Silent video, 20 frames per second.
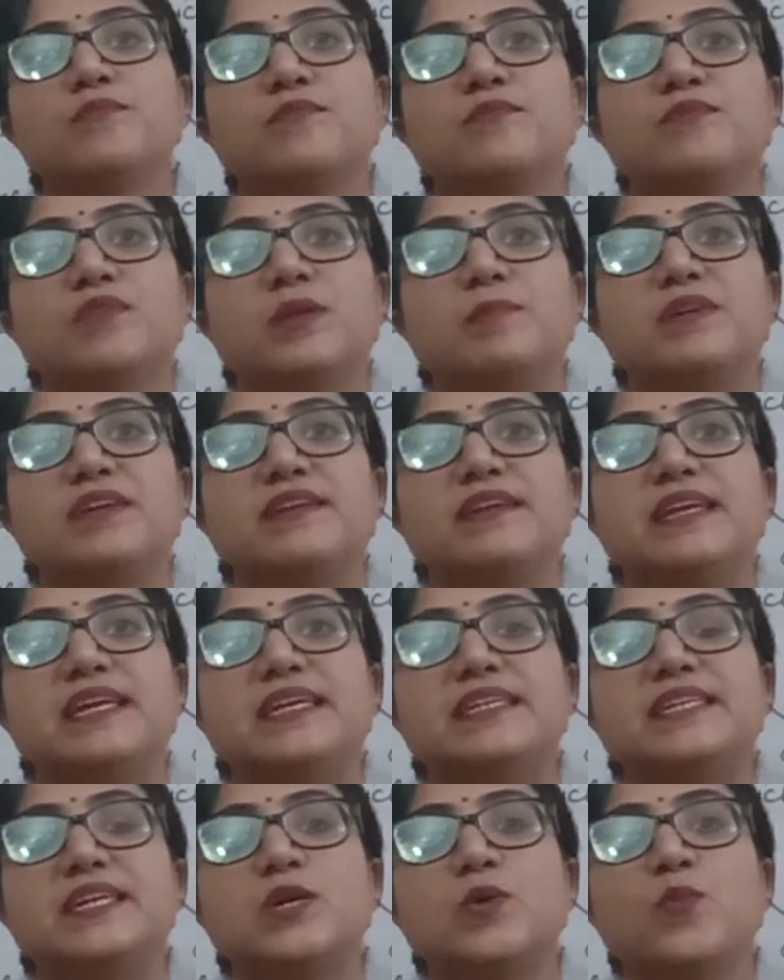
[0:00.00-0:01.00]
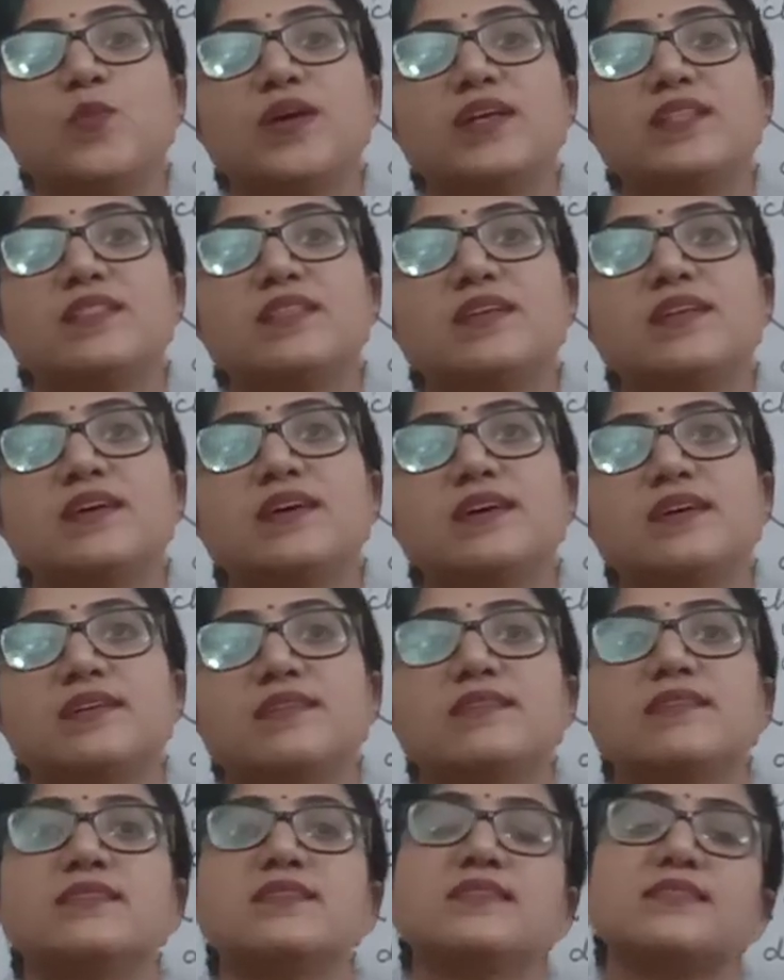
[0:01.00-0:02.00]
will be related with
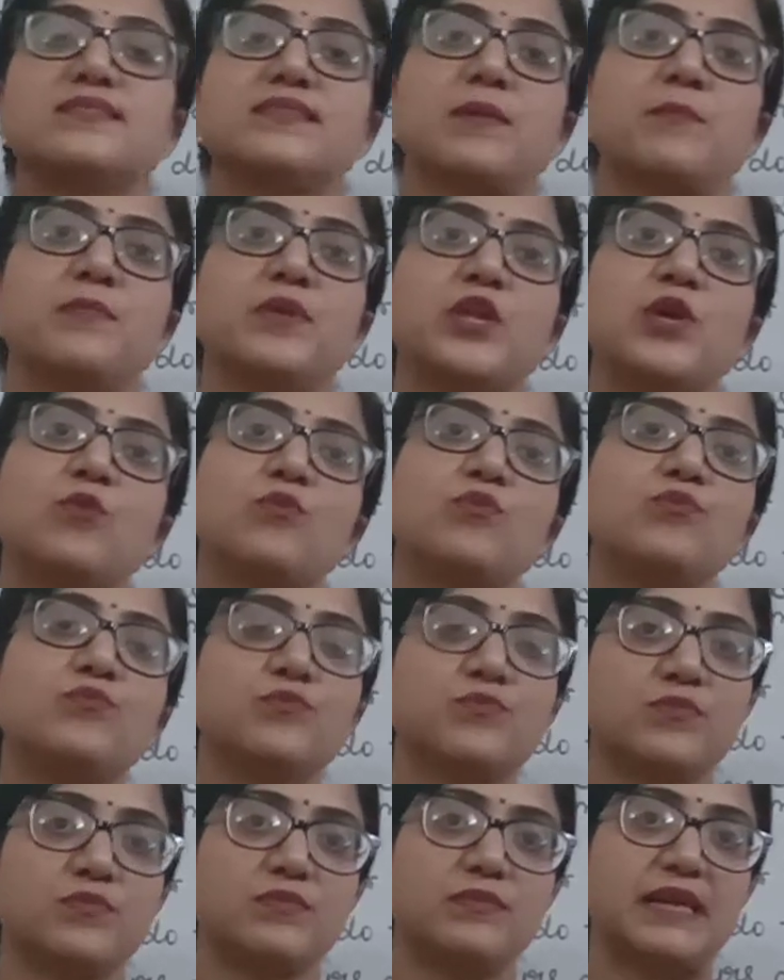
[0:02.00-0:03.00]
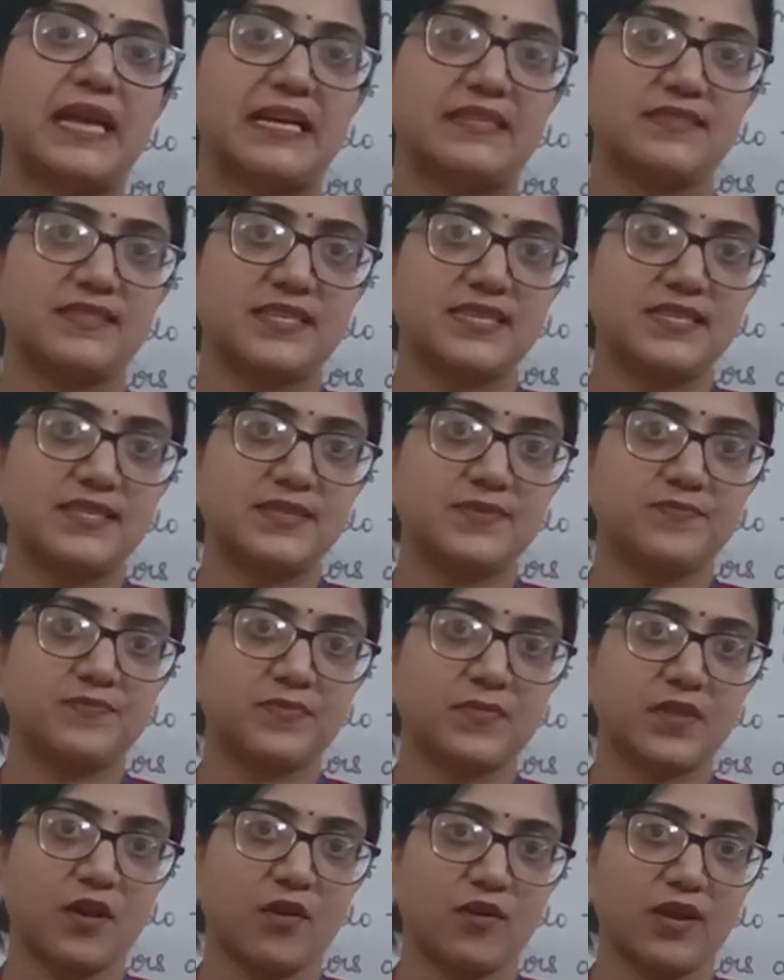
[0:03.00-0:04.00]
some new tenses.
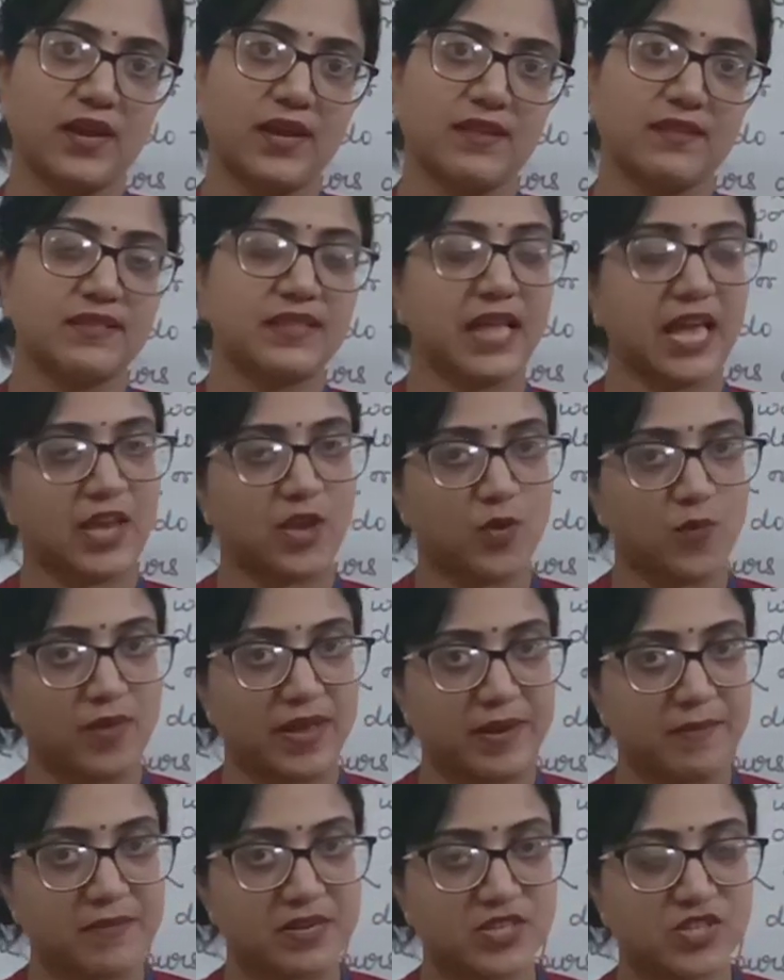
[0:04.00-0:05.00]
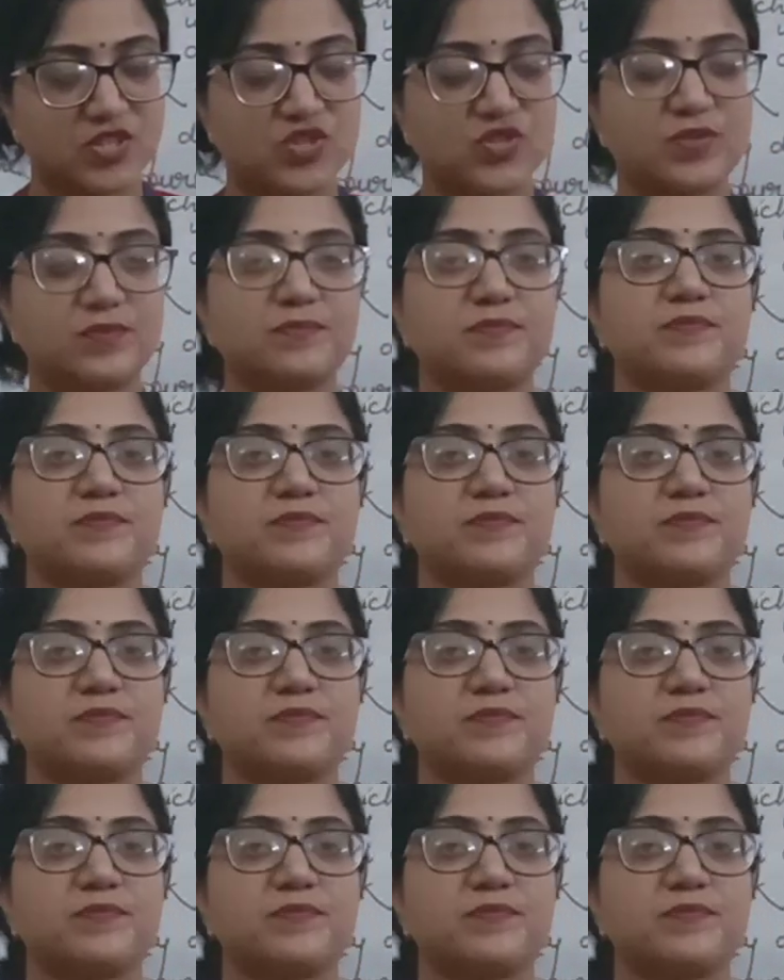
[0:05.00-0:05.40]
Okay, thank you very much.